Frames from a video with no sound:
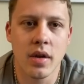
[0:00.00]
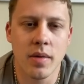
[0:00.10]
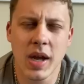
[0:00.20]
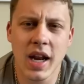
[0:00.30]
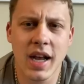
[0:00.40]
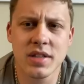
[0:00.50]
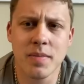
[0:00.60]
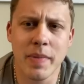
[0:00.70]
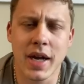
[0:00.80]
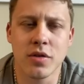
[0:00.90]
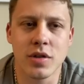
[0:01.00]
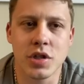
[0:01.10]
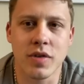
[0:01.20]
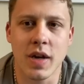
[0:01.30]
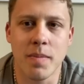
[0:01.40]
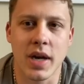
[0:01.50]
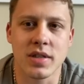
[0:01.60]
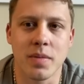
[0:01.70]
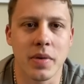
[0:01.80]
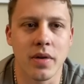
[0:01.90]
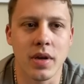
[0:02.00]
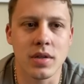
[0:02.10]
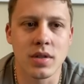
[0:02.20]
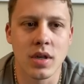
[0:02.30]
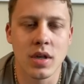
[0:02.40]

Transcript: And I got some backdoor straight possibilities.